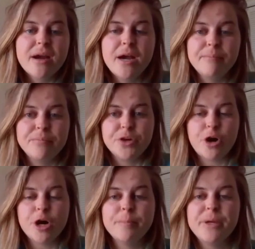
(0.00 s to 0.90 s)
Um, there
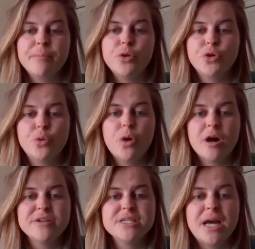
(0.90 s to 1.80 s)
are people who
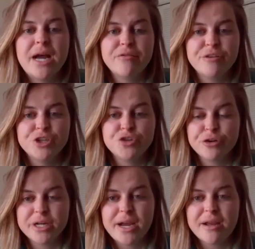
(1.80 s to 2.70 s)
harvest lionfish
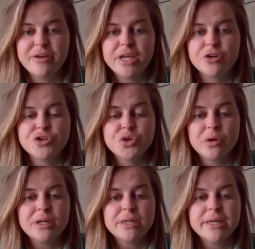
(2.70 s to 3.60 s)
free diving or
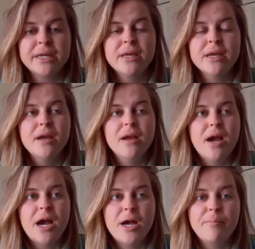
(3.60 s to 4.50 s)
snorkeling.
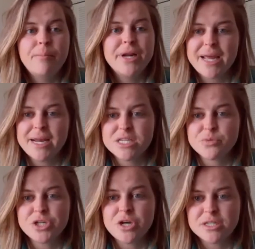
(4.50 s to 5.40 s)
Uh, but again, as
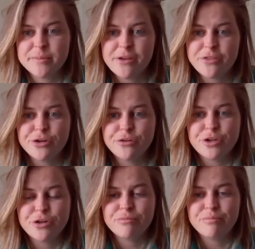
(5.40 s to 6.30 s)
we talked about, they're,
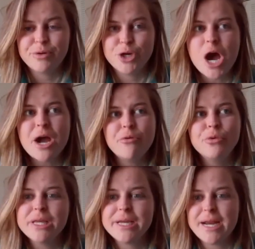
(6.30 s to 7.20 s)
they're not
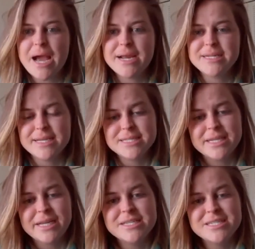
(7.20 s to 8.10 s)
really in high
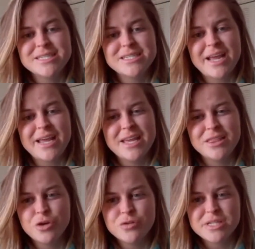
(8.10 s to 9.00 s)
densities in,
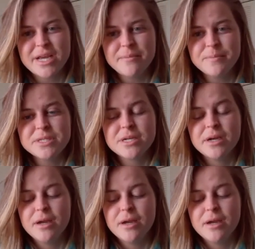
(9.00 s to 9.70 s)
in those depths.